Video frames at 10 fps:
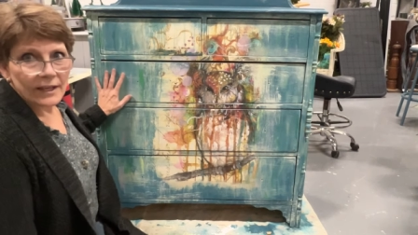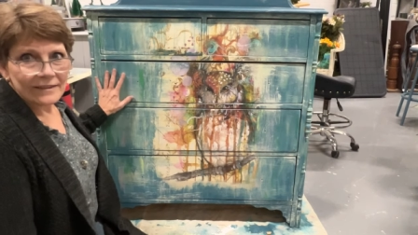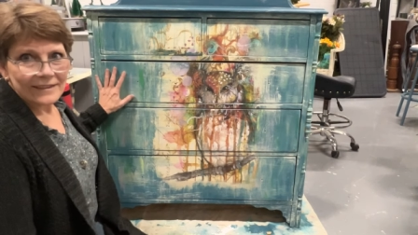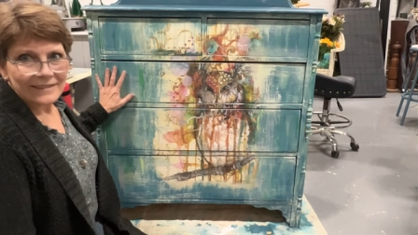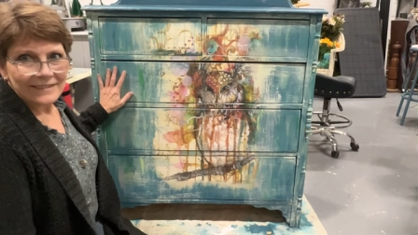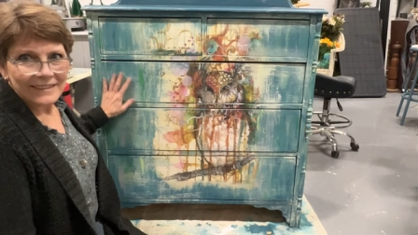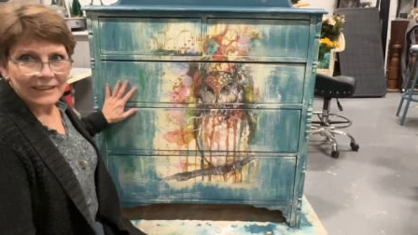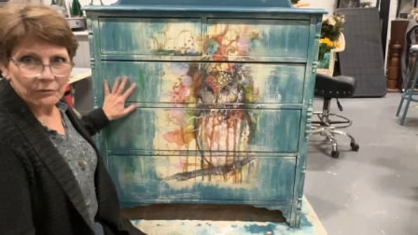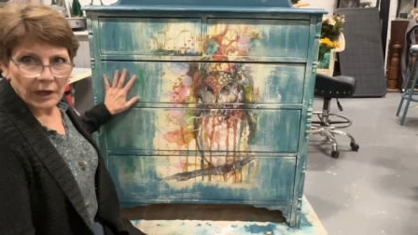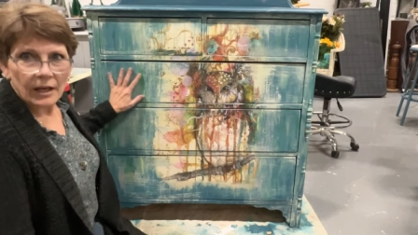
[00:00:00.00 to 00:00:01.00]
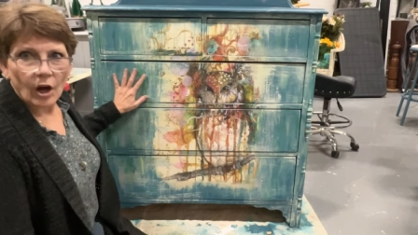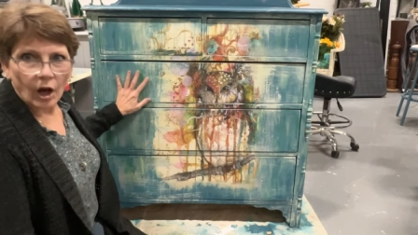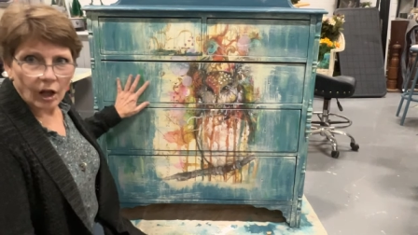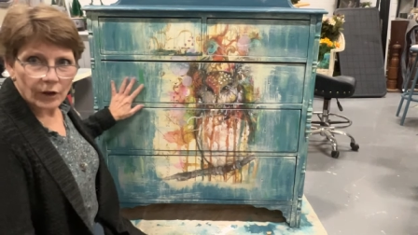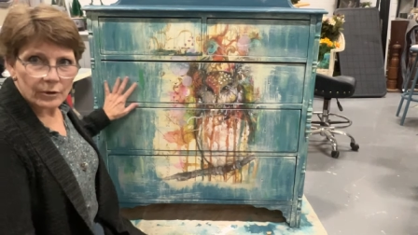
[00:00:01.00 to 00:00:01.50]
it, right?
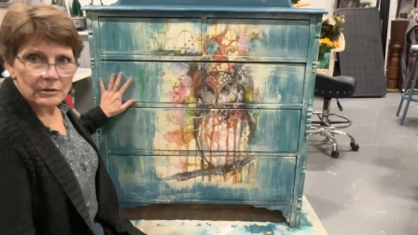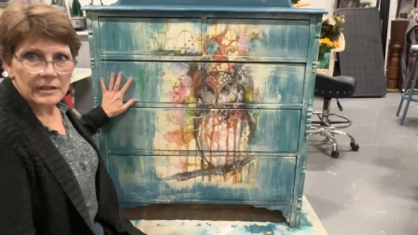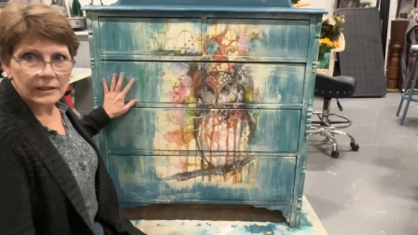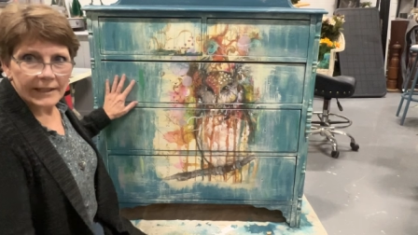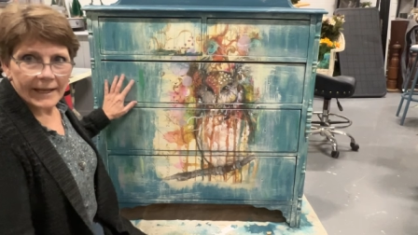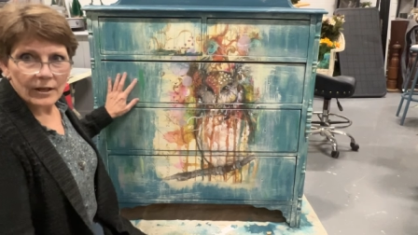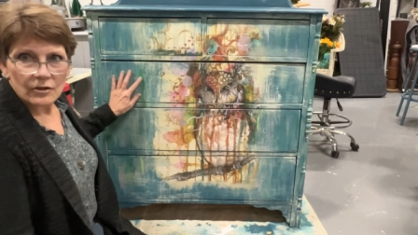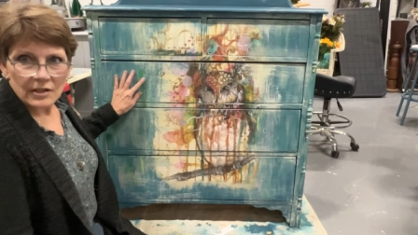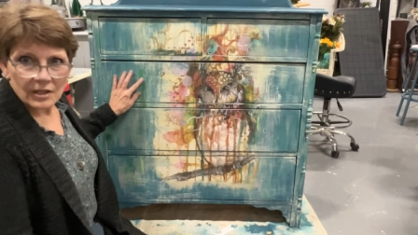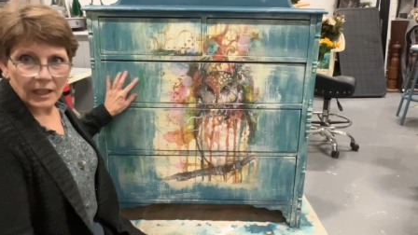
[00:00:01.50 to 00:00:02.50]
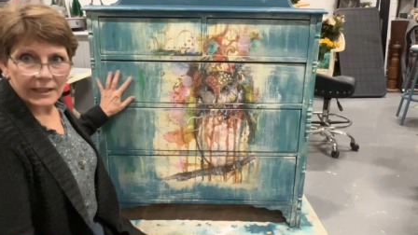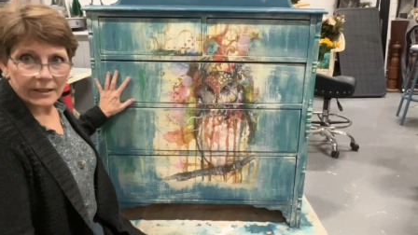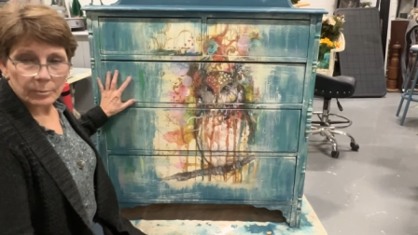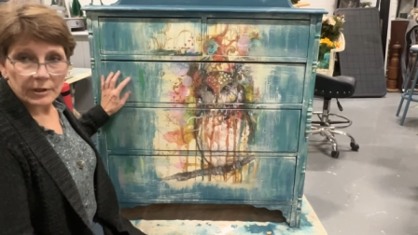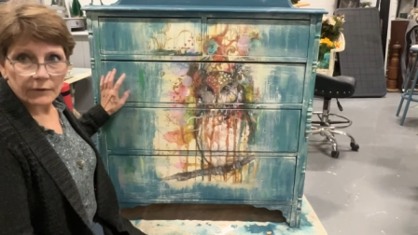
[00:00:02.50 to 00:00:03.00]
All those layers, it's got a
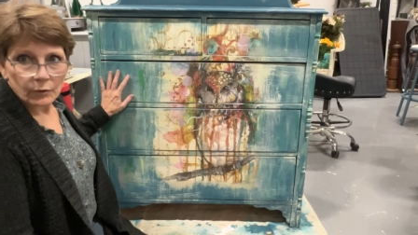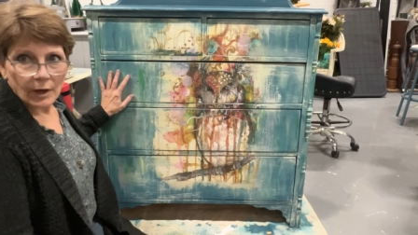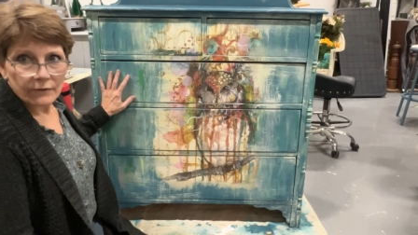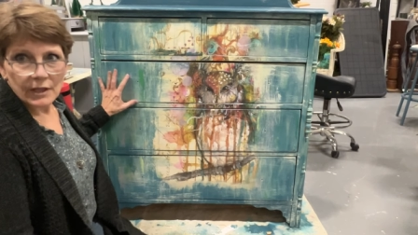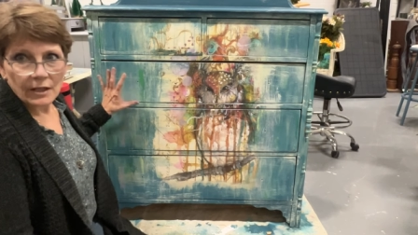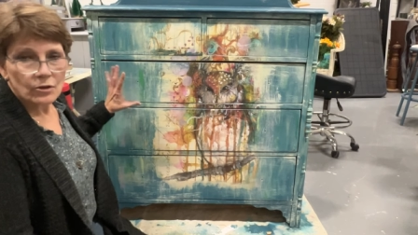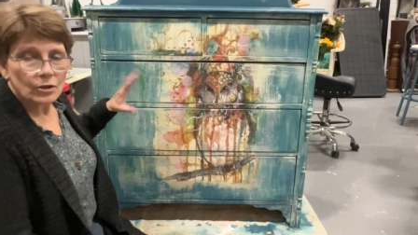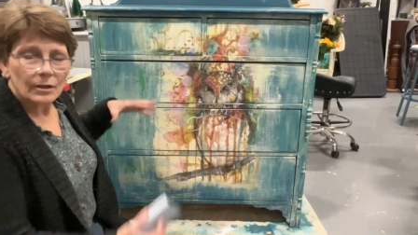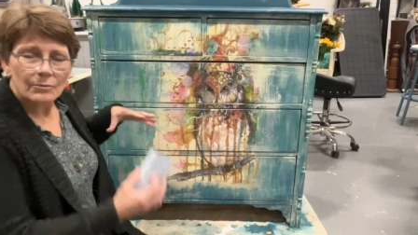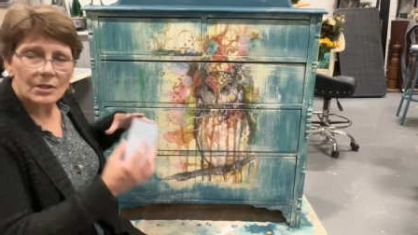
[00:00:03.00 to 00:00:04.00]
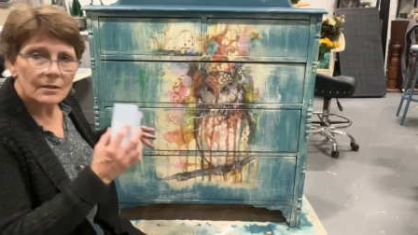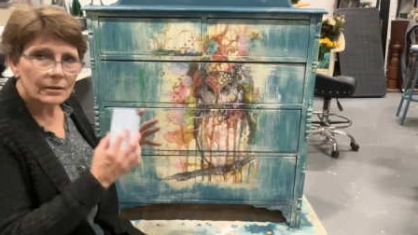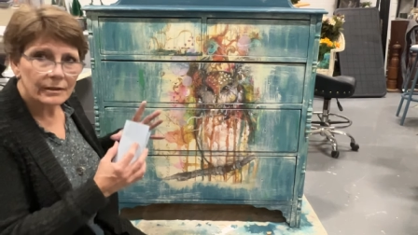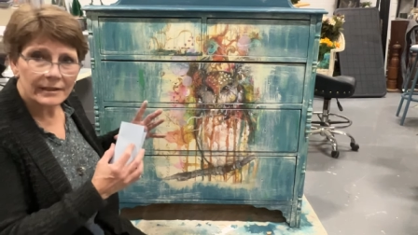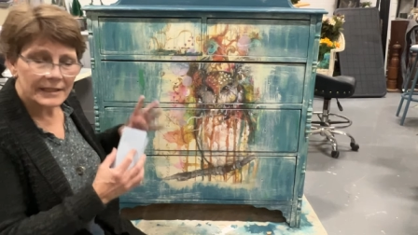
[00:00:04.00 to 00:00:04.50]
little bit of a rough texture. I'm just
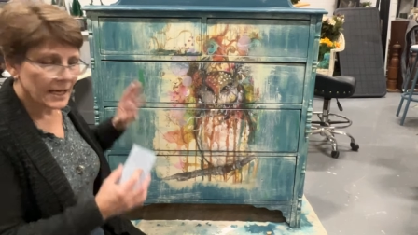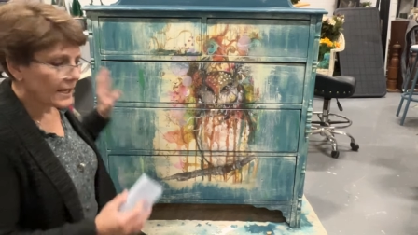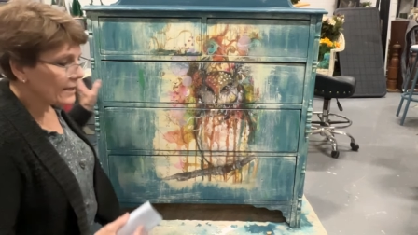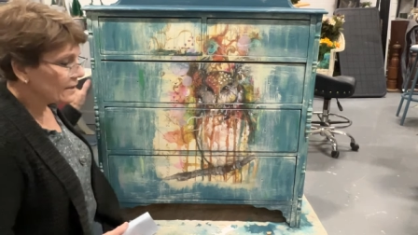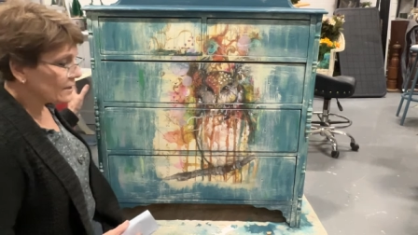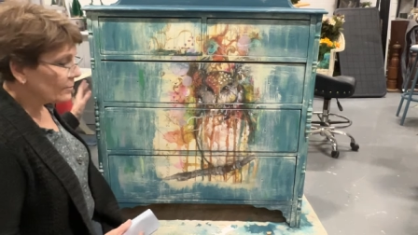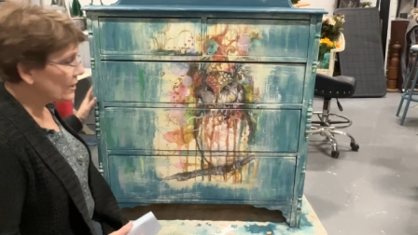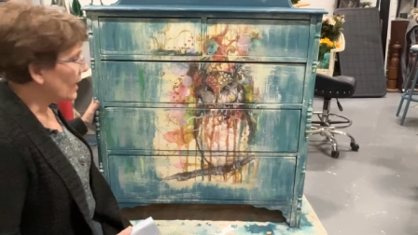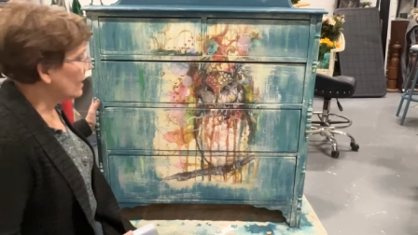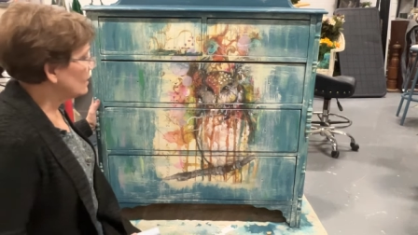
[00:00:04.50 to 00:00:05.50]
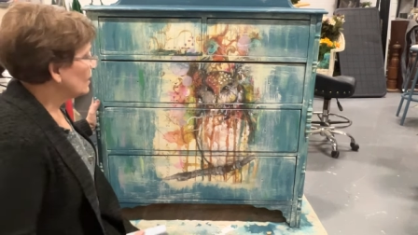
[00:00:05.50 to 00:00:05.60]
looking to take some of that,